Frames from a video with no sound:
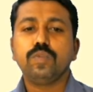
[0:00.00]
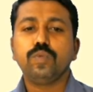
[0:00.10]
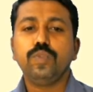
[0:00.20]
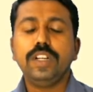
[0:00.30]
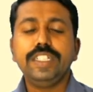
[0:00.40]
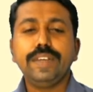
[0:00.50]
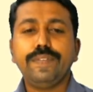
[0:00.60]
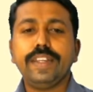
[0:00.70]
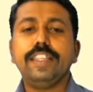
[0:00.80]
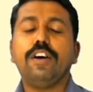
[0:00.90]
will
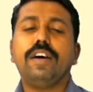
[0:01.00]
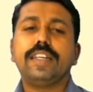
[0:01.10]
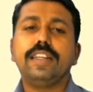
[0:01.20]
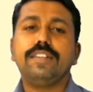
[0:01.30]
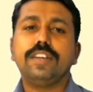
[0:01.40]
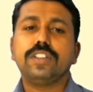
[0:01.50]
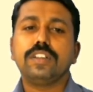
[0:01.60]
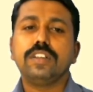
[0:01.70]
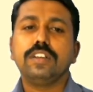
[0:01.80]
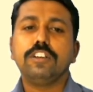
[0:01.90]
defeat the organization.
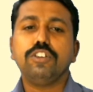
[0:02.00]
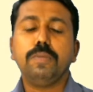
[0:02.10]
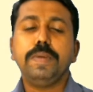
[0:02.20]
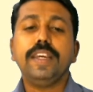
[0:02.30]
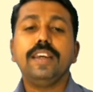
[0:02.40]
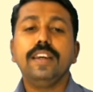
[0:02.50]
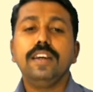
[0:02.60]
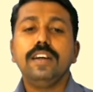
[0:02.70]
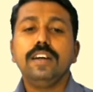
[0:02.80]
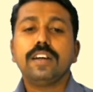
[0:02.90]
It will be,
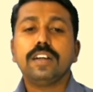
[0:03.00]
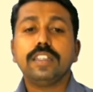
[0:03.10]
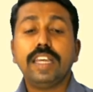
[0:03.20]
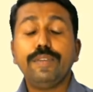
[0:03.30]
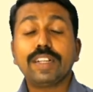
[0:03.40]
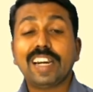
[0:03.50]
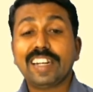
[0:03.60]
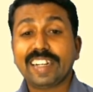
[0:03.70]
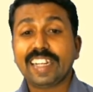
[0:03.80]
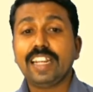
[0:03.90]
they will
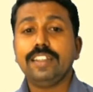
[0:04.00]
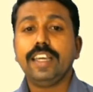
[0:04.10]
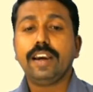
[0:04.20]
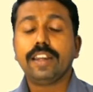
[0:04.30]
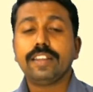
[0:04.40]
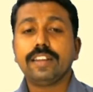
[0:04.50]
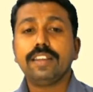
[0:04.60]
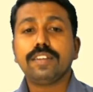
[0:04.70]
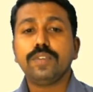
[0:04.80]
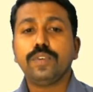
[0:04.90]
curtail. They are the
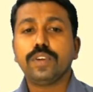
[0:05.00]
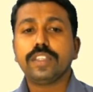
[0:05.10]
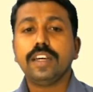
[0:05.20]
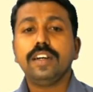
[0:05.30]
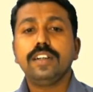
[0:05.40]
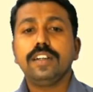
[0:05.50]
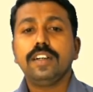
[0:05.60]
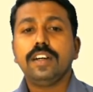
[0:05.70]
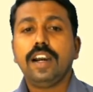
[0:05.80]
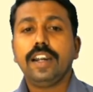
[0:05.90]
reason for the
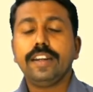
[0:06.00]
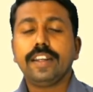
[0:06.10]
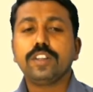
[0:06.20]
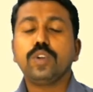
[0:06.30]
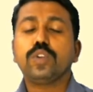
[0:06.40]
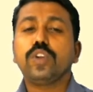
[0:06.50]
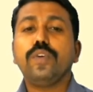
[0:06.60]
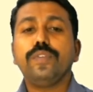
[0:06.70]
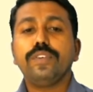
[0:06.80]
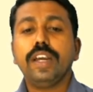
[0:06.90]
undergrowth
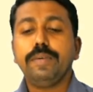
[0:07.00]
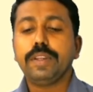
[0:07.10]
of every